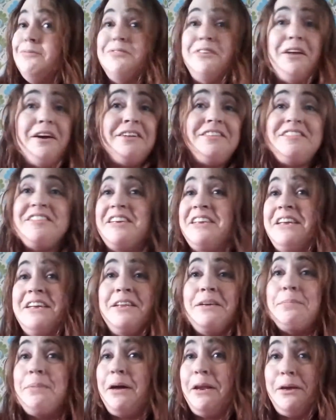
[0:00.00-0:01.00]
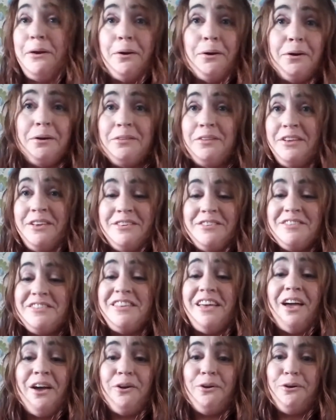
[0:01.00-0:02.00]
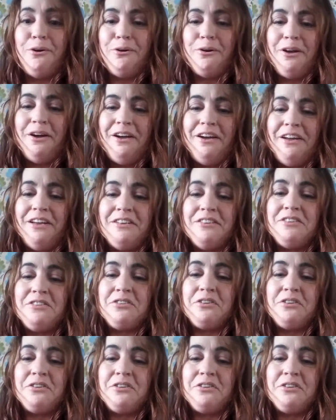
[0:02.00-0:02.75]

Not seen anybody haul these at all, guys.